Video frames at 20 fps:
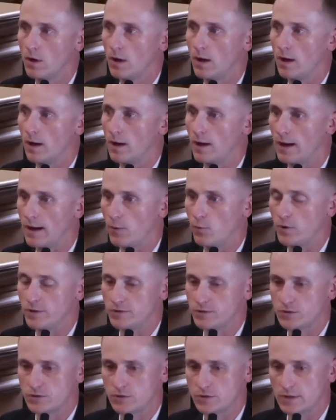I
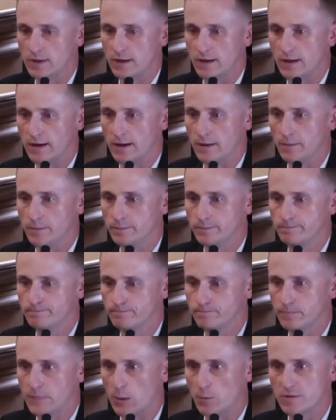went to
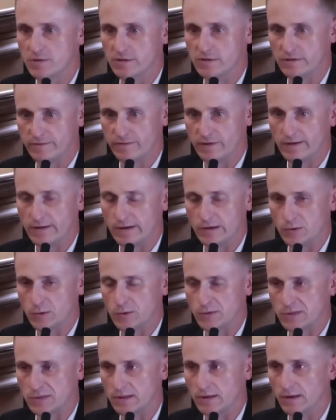the defendant, who
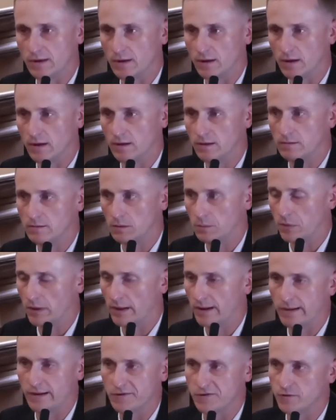was sitting in a
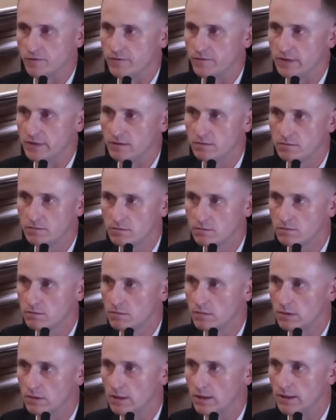black SUV
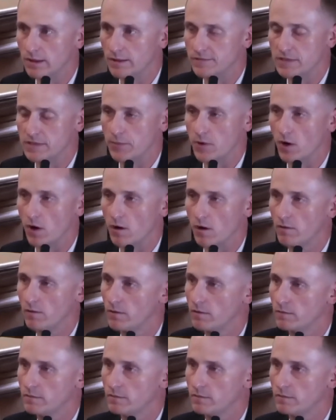type car.